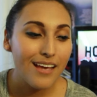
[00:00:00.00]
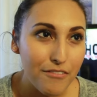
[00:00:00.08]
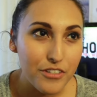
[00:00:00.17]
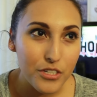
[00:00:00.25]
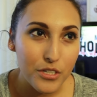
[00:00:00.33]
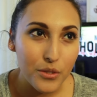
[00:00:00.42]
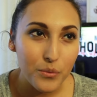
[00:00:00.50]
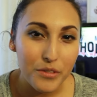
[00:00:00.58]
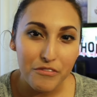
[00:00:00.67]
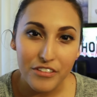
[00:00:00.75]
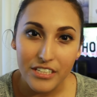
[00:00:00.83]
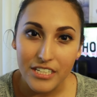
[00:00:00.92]
After
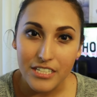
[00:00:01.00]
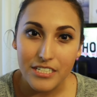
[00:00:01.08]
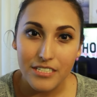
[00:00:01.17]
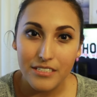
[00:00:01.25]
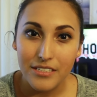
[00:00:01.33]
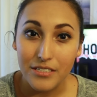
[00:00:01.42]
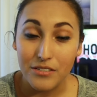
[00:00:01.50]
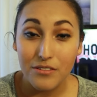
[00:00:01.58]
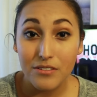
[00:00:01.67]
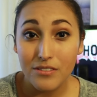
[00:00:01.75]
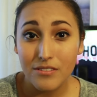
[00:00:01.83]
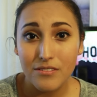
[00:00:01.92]
we finish
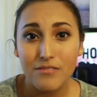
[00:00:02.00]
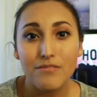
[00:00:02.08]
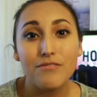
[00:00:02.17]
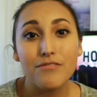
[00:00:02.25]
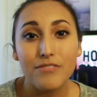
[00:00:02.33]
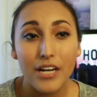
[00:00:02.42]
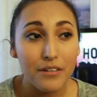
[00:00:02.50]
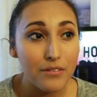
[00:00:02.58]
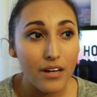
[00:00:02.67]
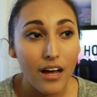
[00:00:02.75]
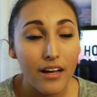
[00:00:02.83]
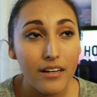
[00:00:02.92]
this
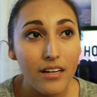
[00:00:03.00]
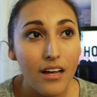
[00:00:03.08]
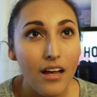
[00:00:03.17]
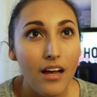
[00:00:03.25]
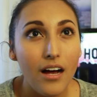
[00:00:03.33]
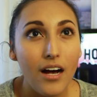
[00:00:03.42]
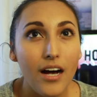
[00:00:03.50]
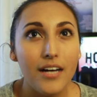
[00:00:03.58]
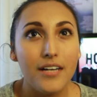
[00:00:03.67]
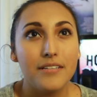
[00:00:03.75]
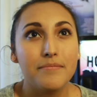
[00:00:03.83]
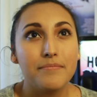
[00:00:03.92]
final cut,
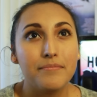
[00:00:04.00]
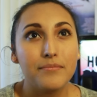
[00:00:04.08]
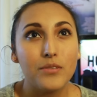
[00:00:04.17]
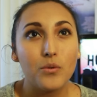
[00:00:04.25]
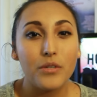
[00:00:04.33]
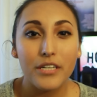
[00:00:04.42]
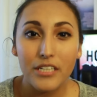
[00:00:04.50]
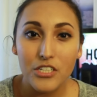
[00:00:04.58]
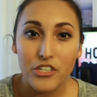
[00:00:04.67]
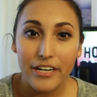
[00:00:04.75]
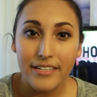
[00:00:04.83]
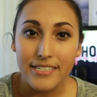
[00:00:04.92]
Um, we're going
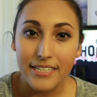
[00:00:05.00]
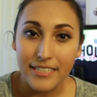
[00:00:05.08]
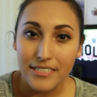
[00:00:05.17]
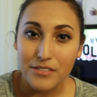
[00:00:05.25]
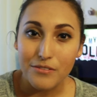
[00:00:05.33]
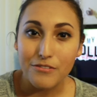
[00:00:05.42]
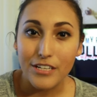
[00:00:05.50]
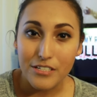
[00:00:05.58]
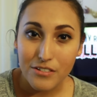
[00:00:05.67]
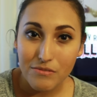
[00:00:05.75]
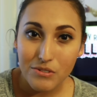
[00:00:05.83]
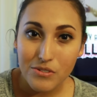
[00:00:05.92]
to try to take it to
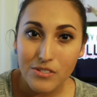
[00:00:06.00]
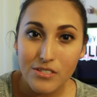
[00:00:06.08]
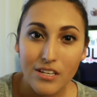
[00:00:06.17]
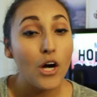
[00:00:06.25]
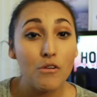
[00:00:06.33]
festivals.